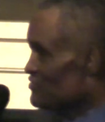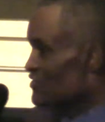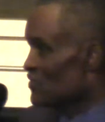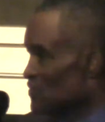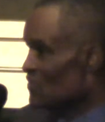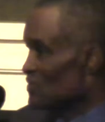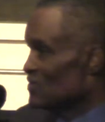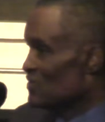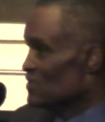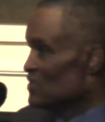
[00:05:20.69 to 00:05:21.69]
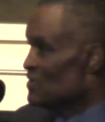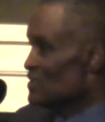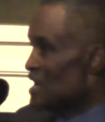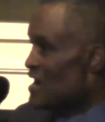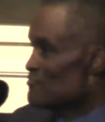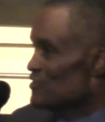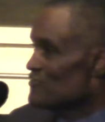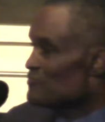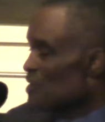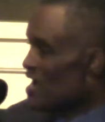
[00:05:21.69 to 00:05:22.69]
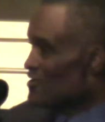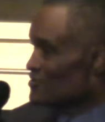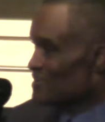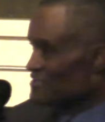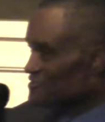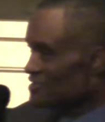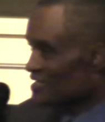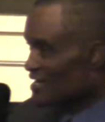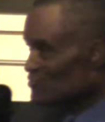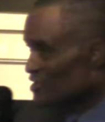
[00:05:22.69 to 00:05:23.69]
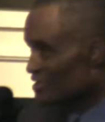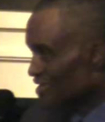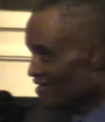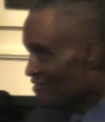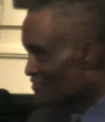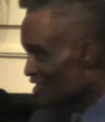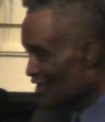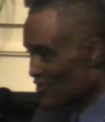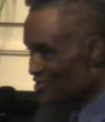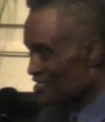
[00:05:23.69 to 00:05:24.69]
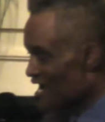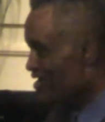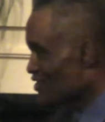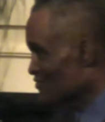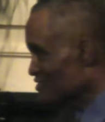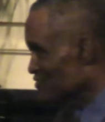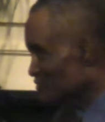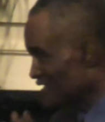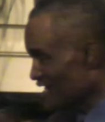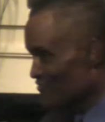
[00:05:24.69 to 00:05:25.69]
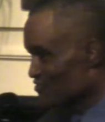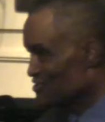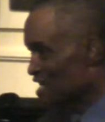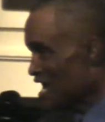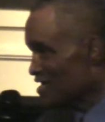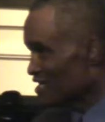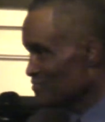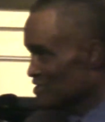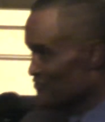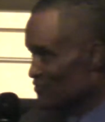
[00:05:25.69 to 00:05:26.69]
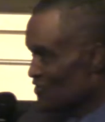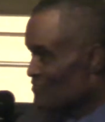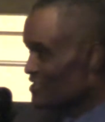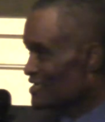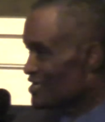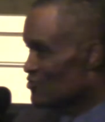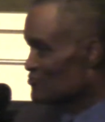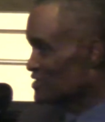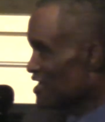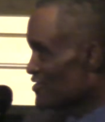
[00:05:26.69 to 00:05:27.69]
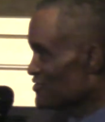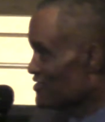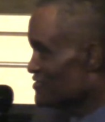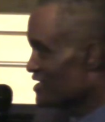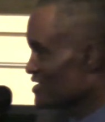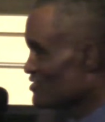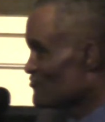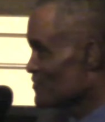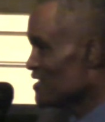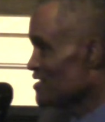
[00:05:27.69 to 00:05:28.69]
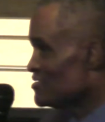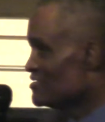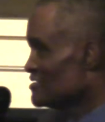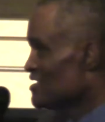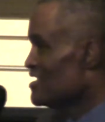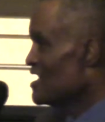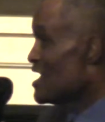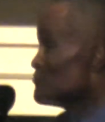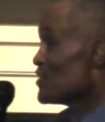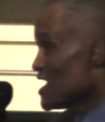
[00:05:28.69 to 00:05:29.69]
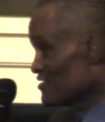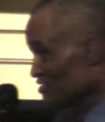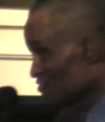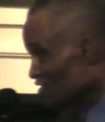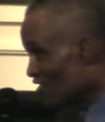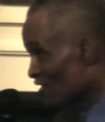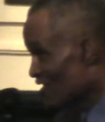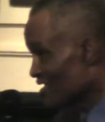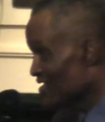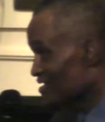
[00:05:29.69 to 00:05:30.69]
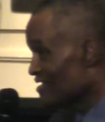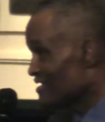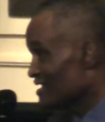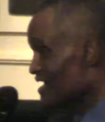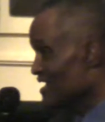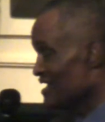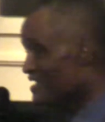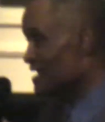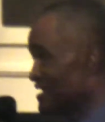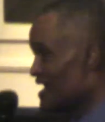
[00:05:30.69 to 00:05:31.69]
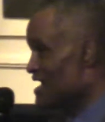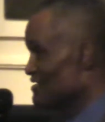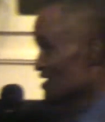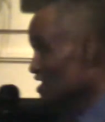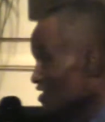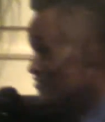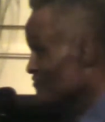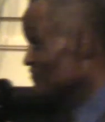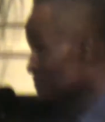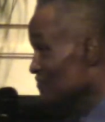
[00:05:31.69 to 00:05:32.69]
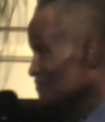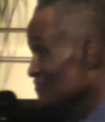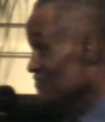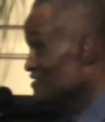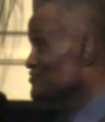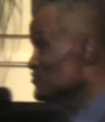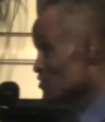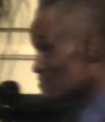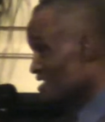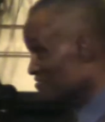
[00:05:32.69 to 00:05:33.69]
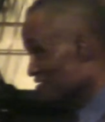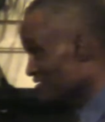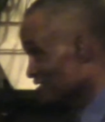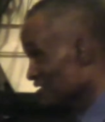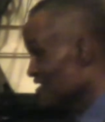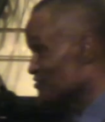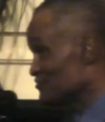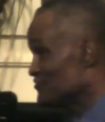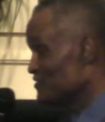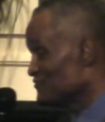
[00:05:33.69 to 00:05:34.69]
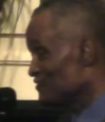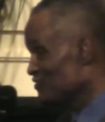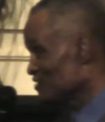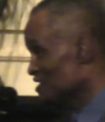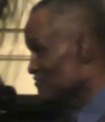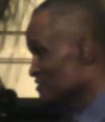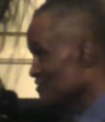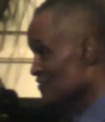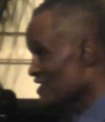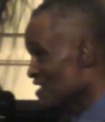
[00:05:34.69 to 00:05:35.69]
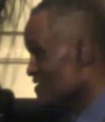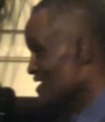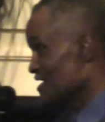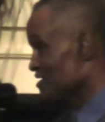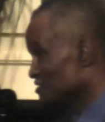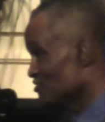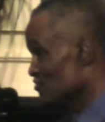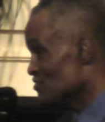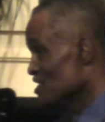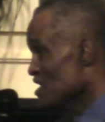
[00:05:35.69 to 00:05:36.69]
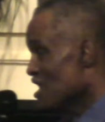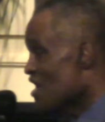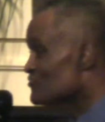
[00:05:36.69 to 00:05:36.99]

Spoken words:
So I'm very proud of my son. I don't want to take all the time, because they gave us a time limit, so I'm going to let Coach Slaughter take it off from him. I'm proud of you, Carl, and I love that you were my son, that you filled in some of the things that I didn't do.